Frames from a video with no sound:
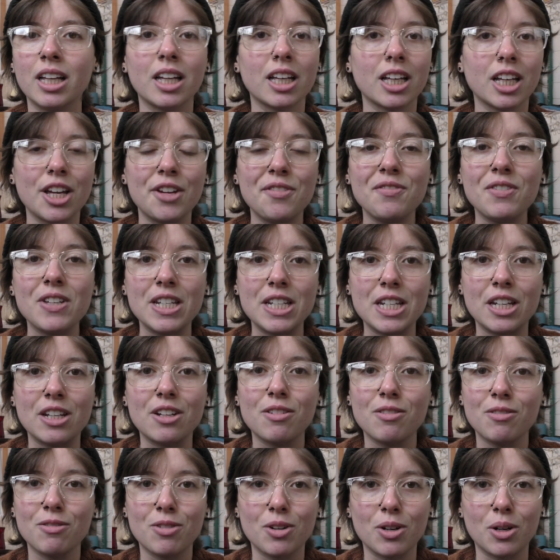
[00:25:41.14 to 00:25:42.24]

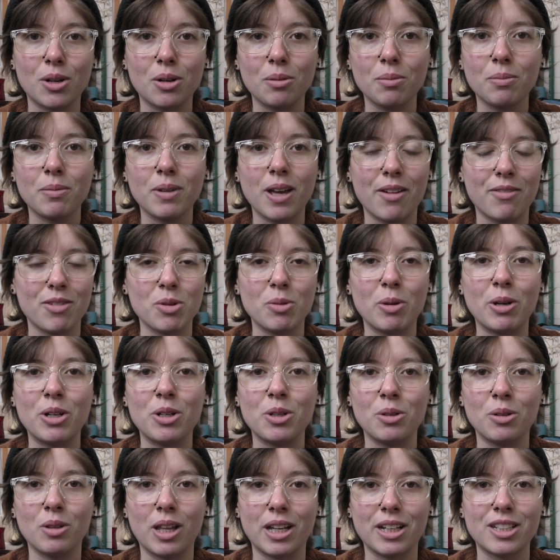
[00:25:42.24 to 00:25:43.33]
convenient for everyone
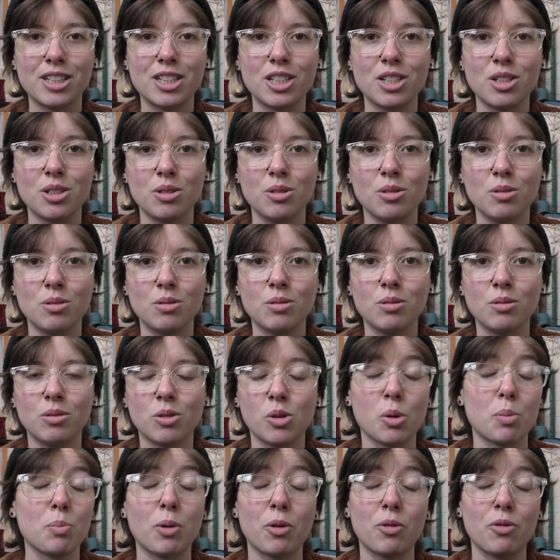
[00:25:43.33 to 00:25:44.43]
who likes to
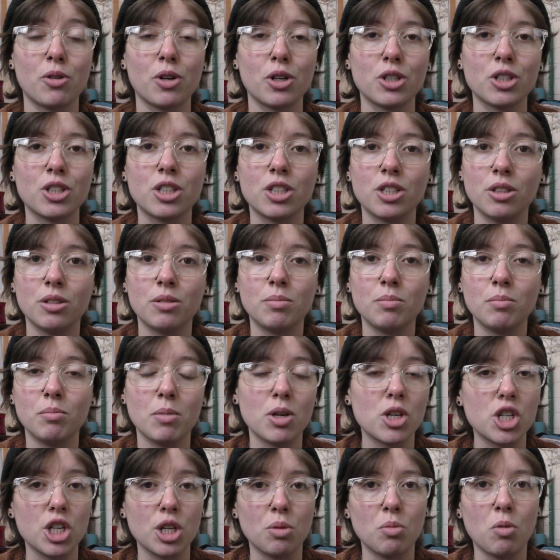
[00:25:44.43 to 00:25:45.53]
or prefers to
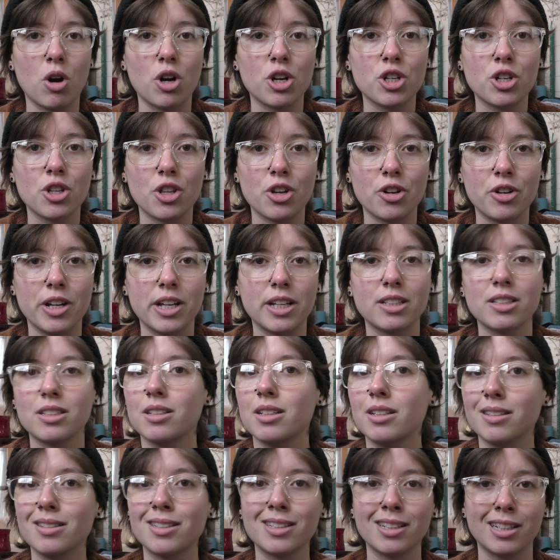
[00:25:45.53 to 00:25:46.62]
machine wash their knits,
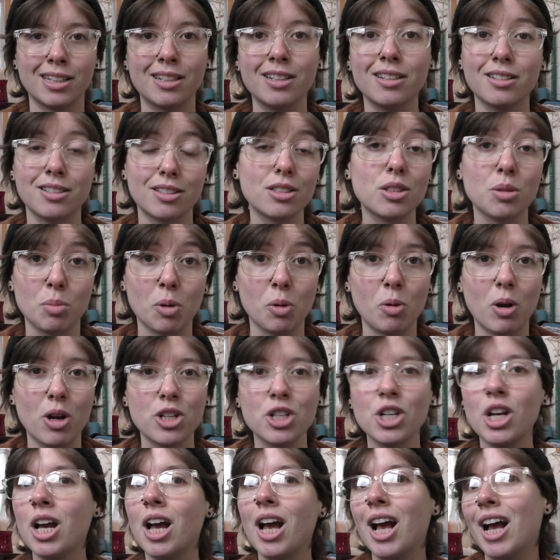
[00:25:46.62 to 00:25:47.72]
because it is superwash.
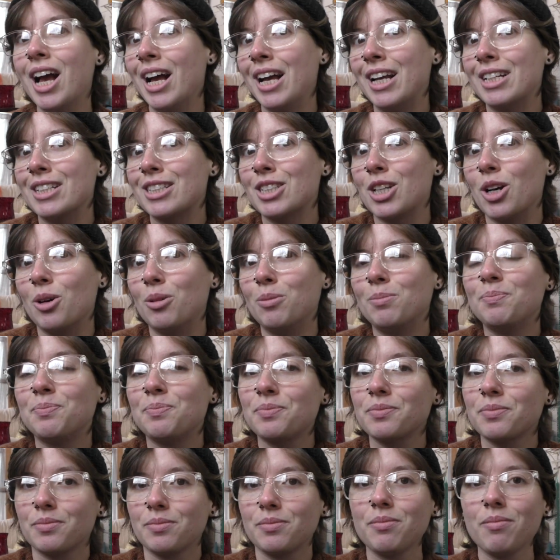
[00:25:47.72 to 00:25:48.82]
So
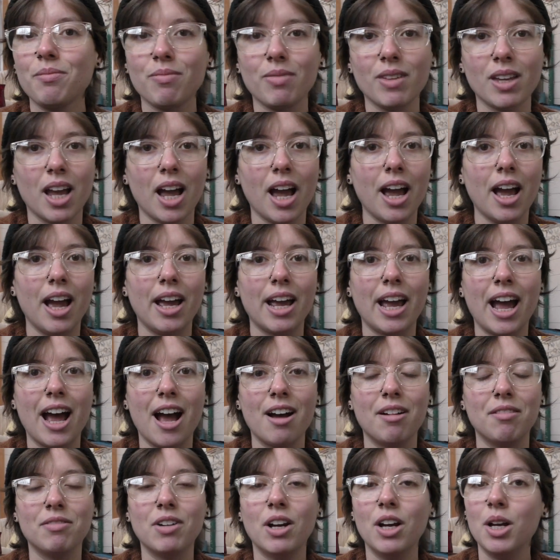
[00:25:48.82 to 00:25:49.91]
I
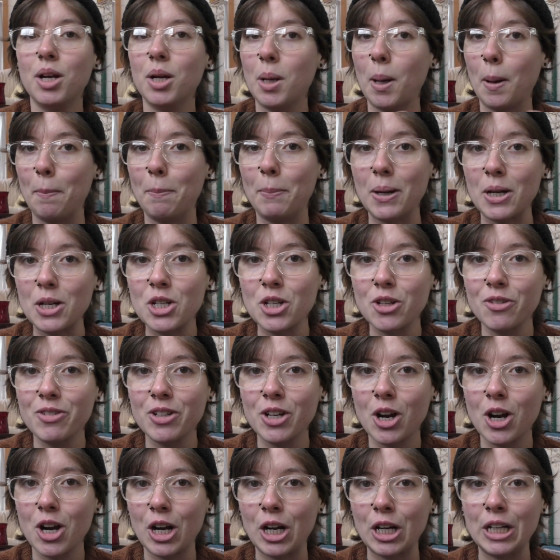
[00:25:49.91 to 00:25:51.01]
have a bunch of
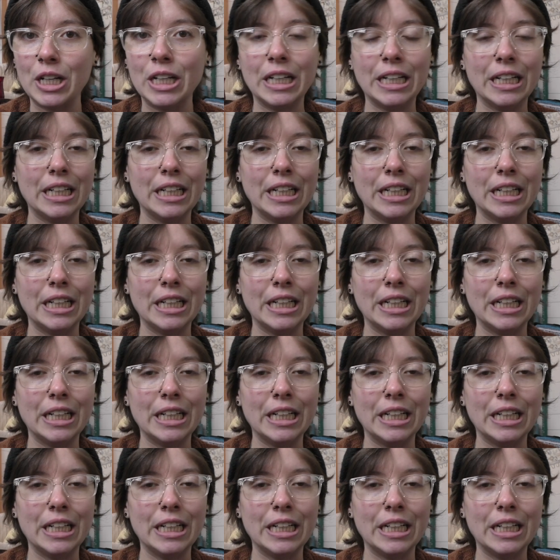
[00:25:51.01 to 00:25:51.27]
yarn